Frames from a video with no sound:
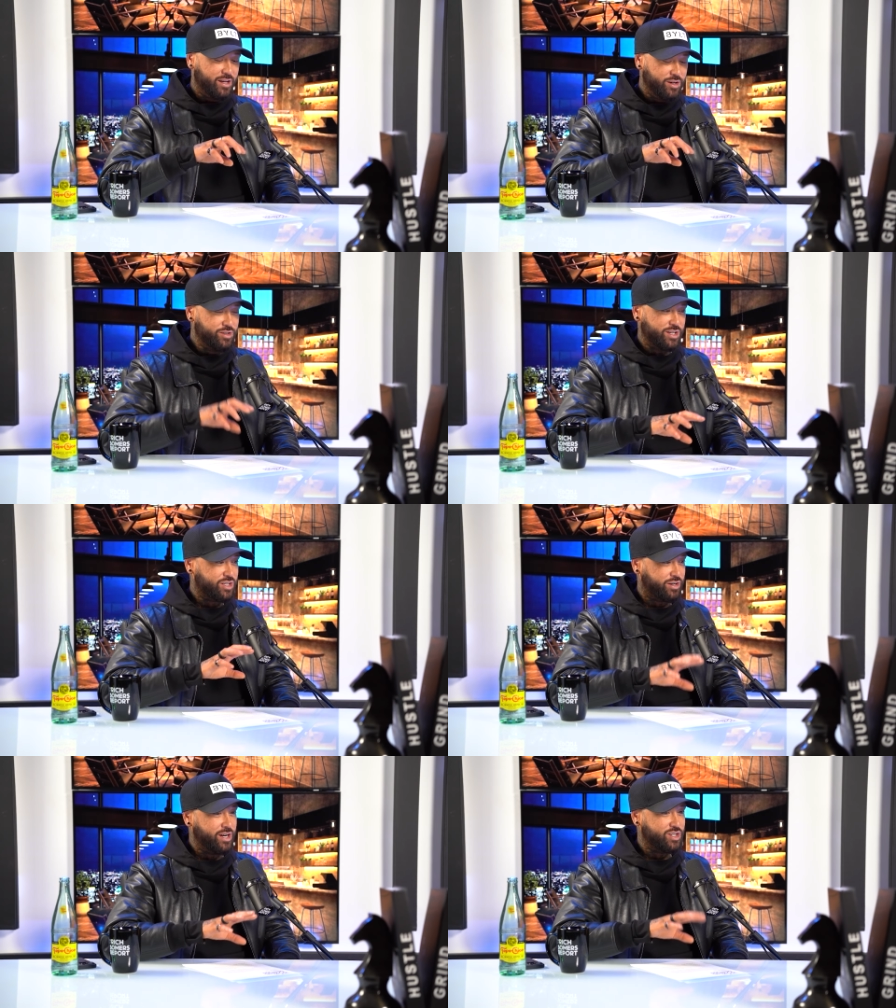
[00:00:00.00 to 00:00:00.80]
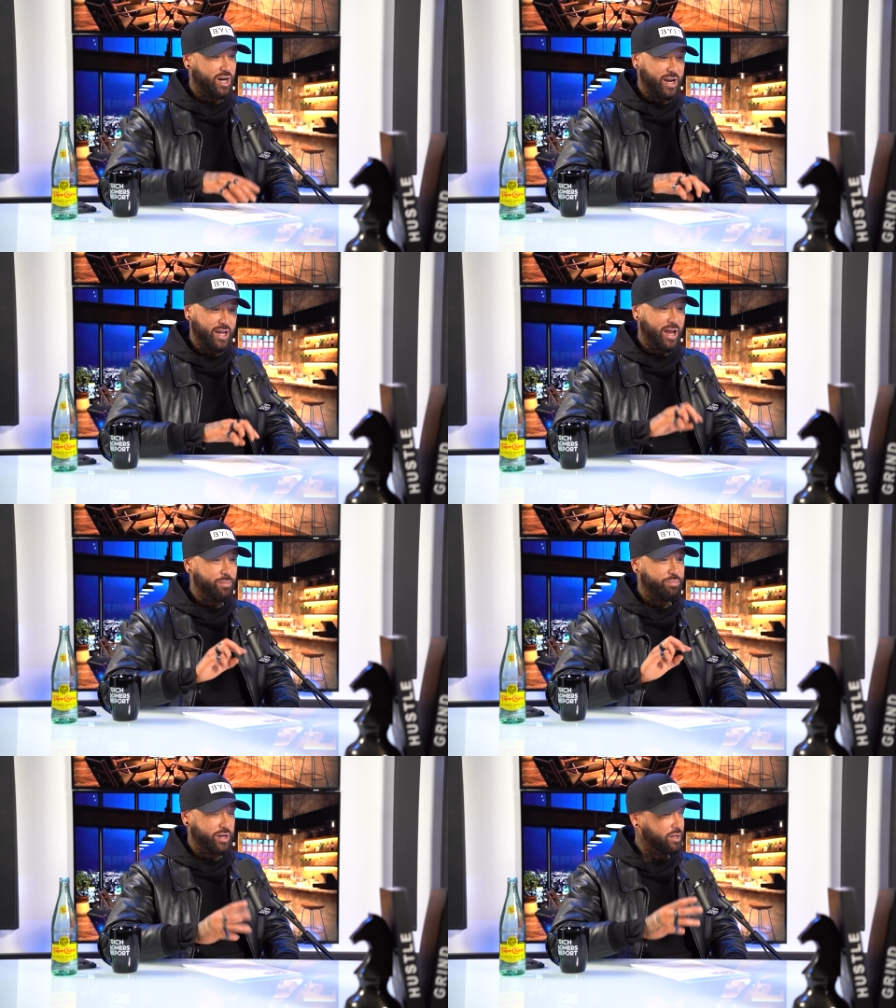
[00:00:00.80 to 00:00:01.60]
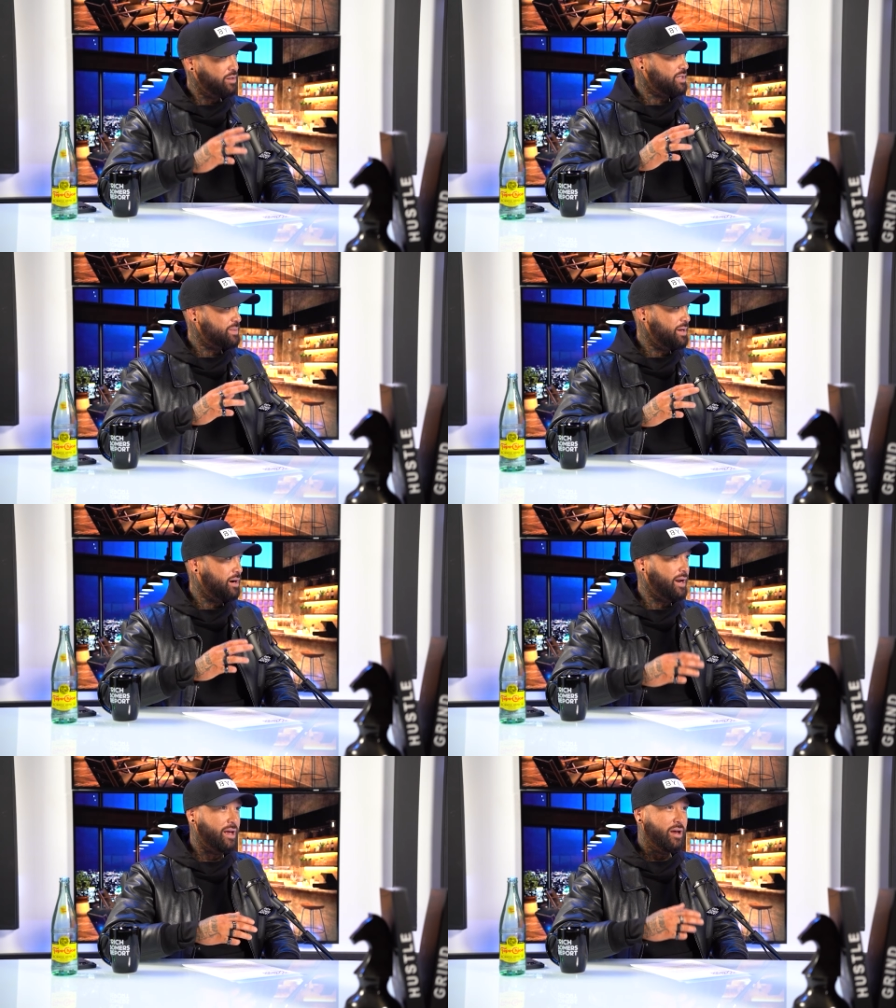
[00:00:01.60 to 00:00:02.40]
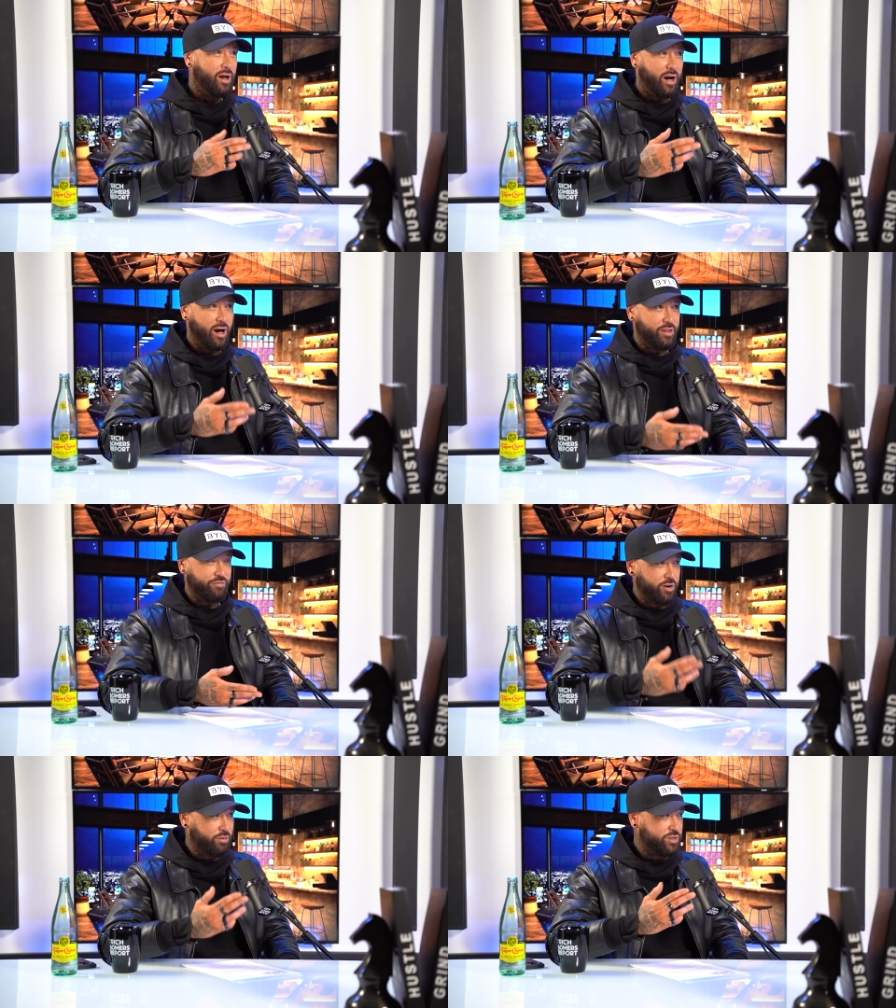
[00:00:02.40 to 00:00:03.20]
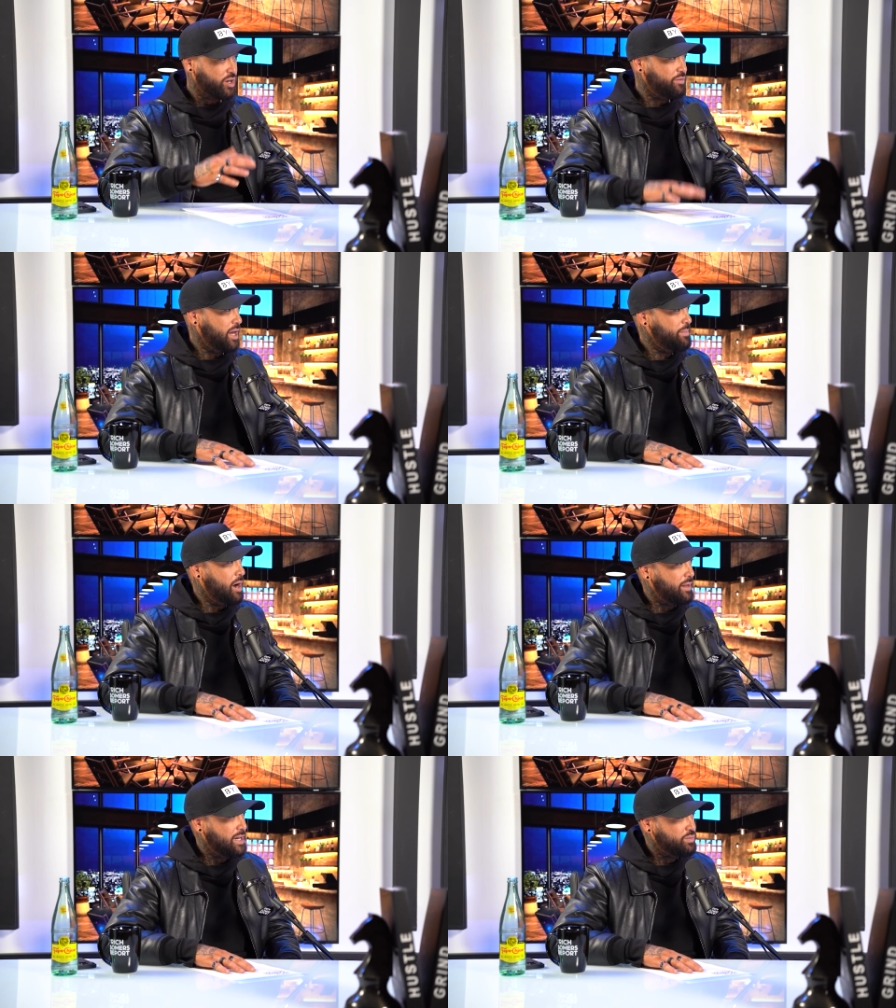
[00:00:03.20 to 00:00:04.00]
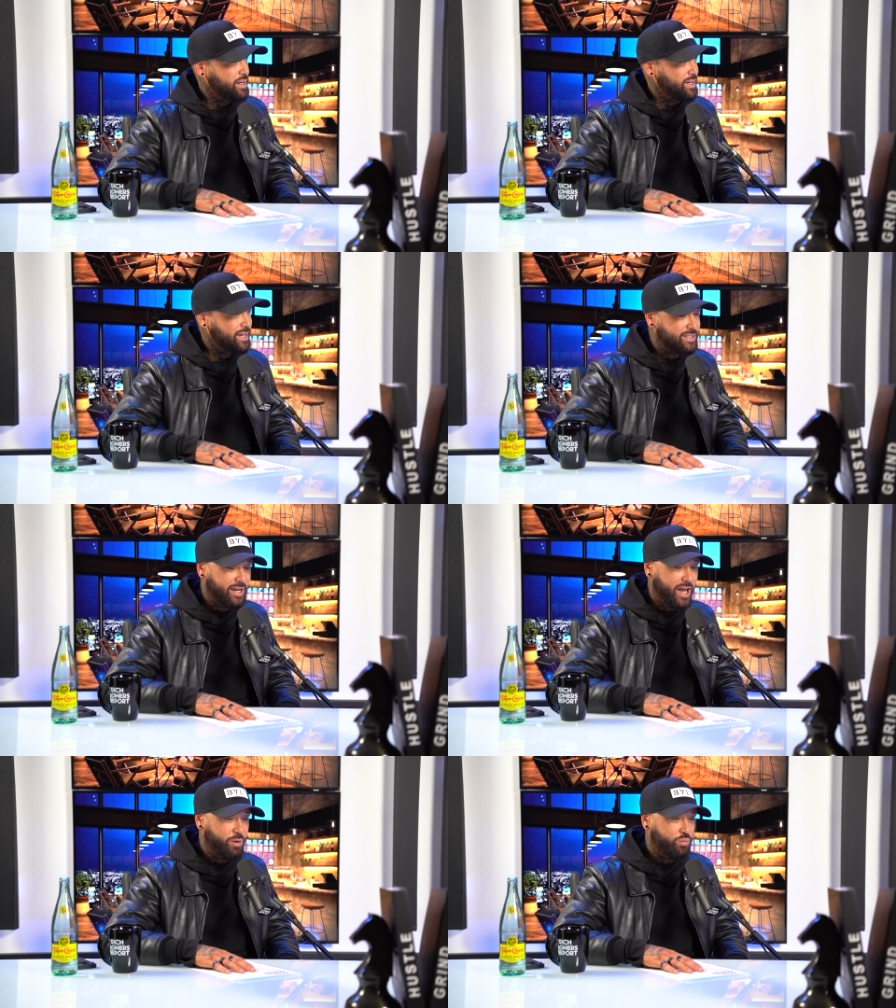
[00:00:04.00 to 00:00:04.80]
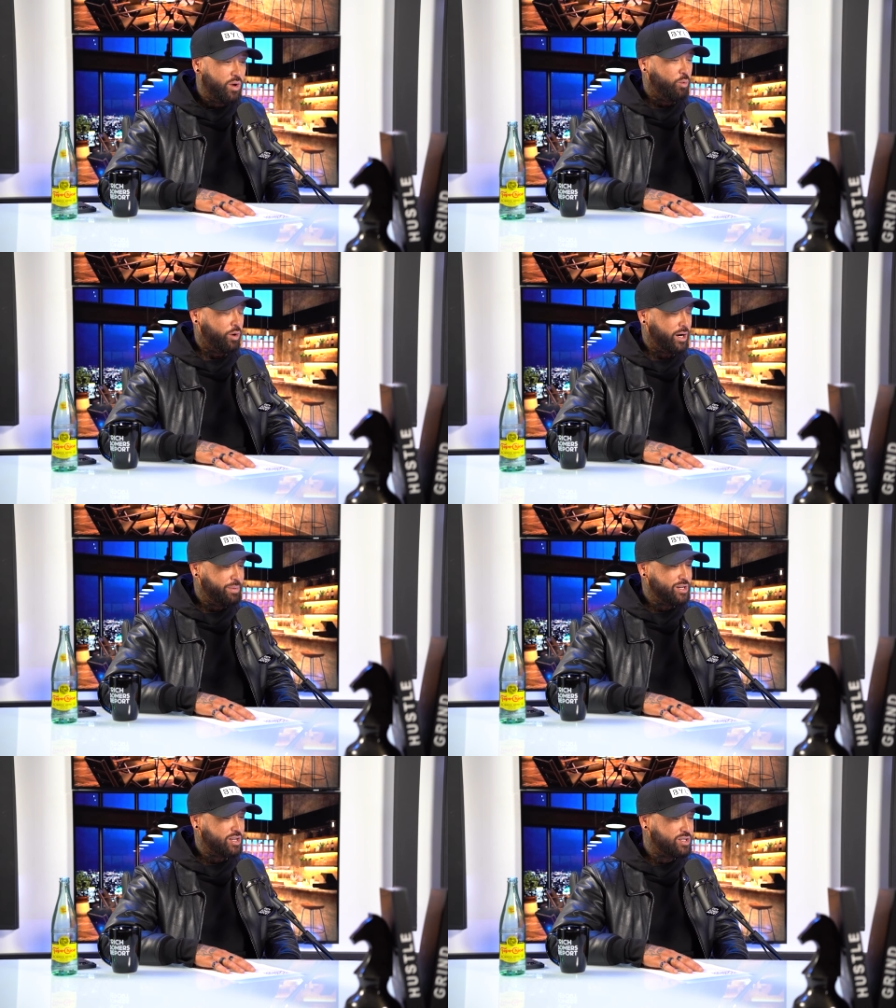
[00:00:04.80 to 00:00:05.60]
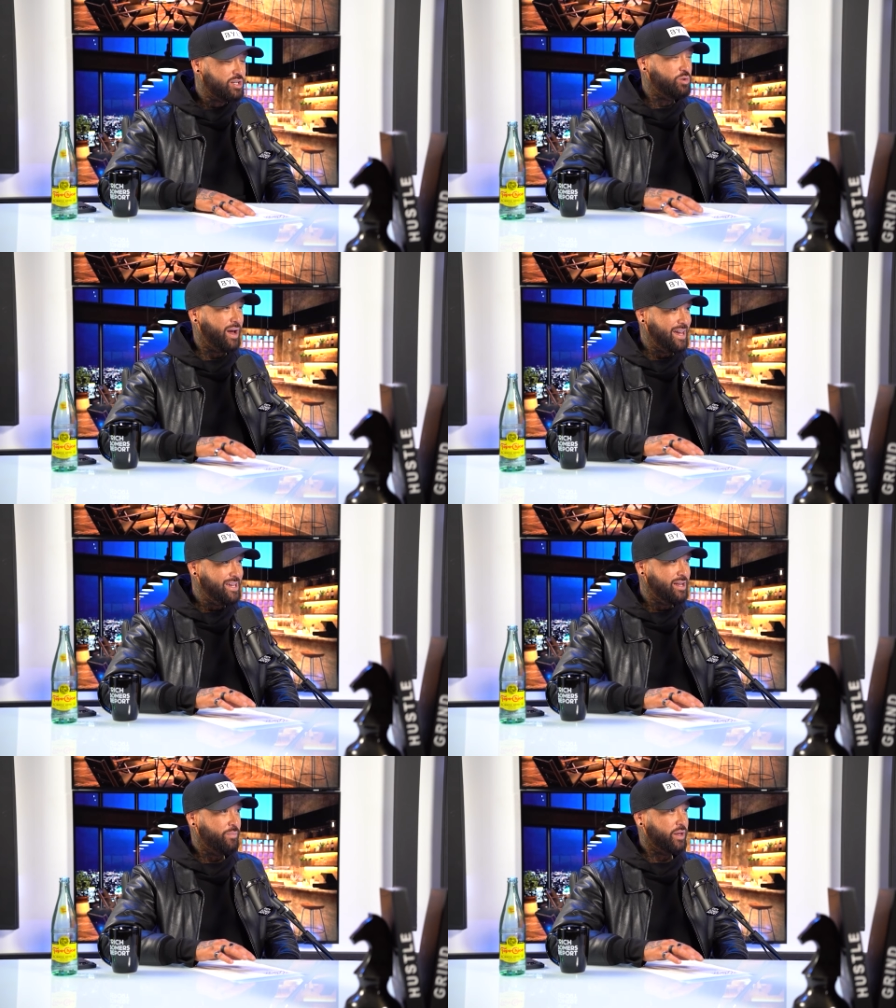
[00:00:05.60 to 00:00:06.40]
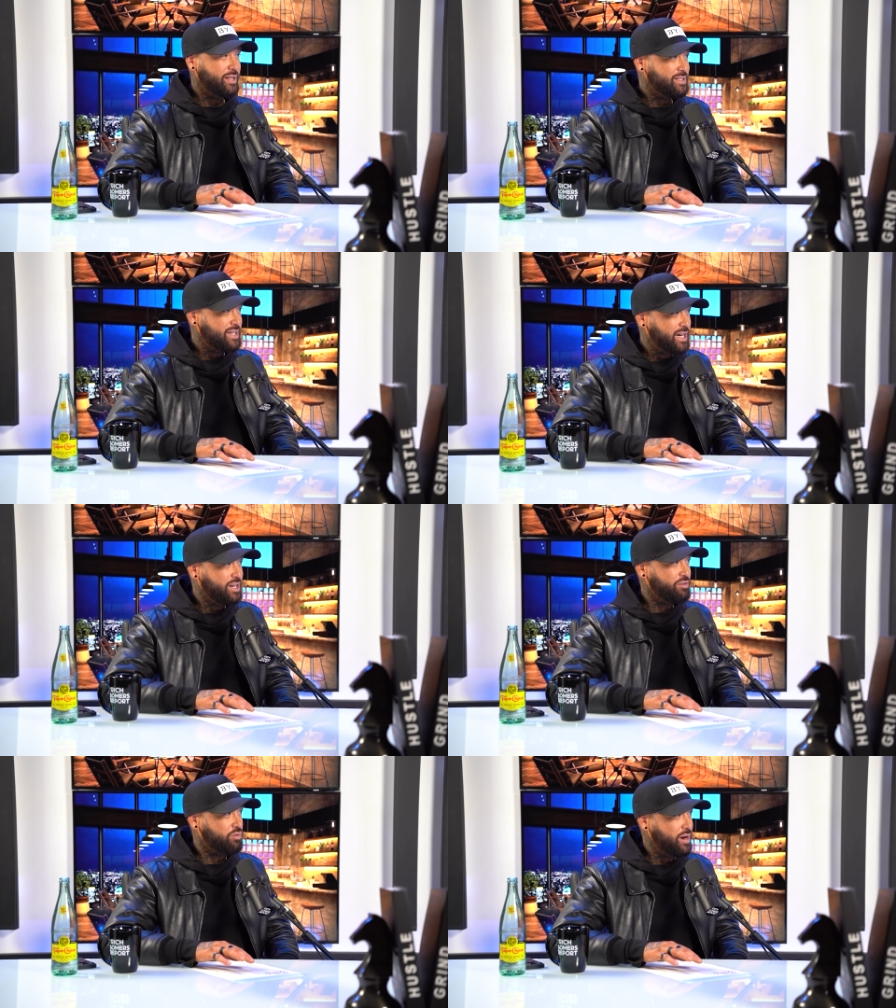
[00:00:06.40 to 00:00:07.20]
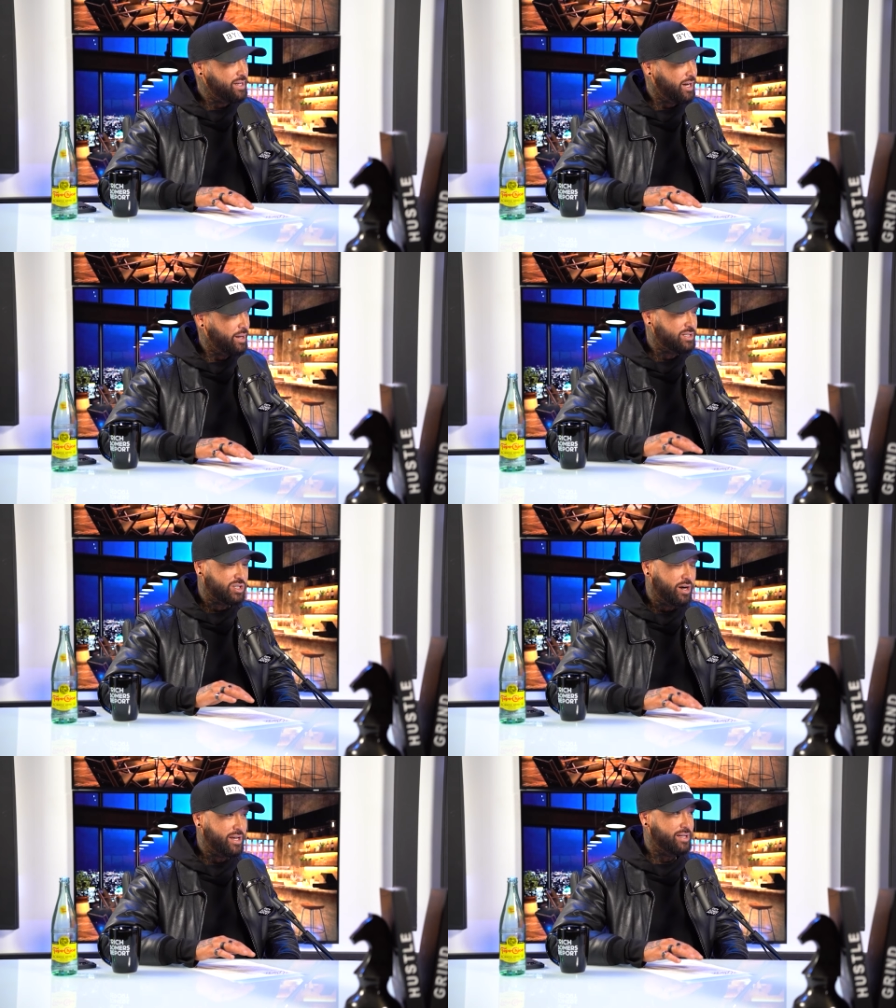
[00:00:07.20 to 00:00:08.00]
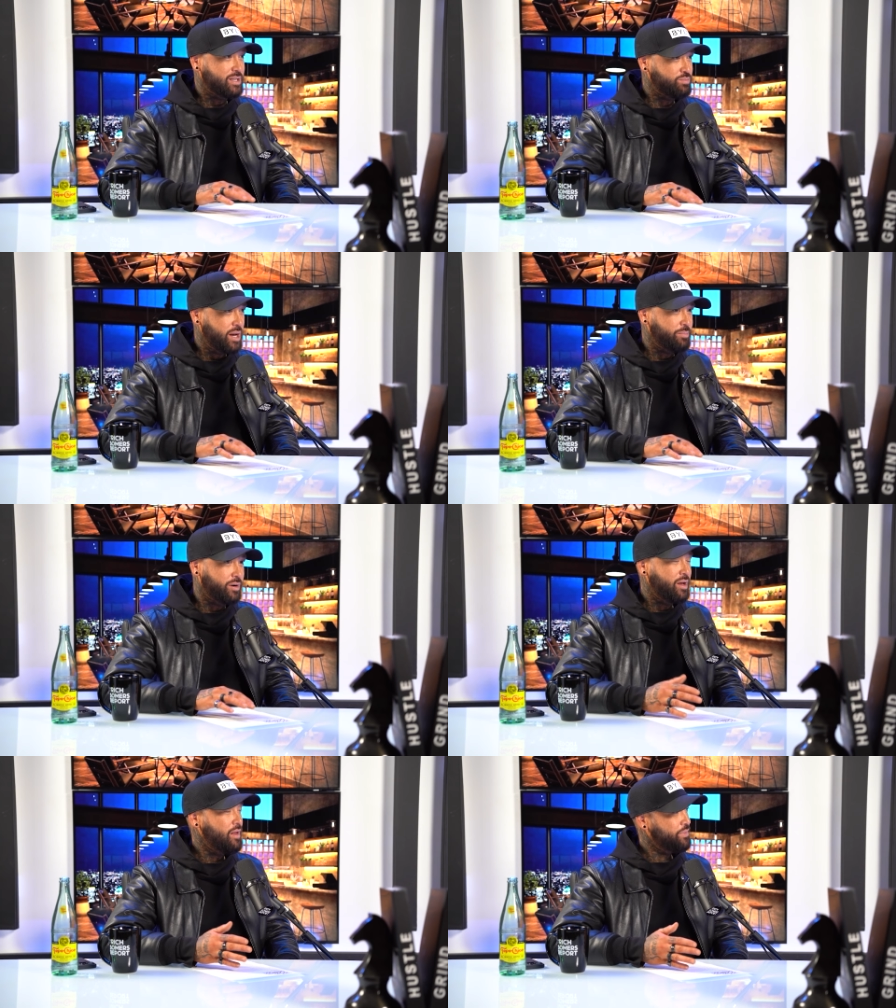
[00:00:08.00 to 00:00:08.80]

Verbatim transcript: you just screenshot it and put your little spin on it. The Federal Reserve came out last week and they said, hey, we're going to potentially do 8 consecutive rate cuts starting in September.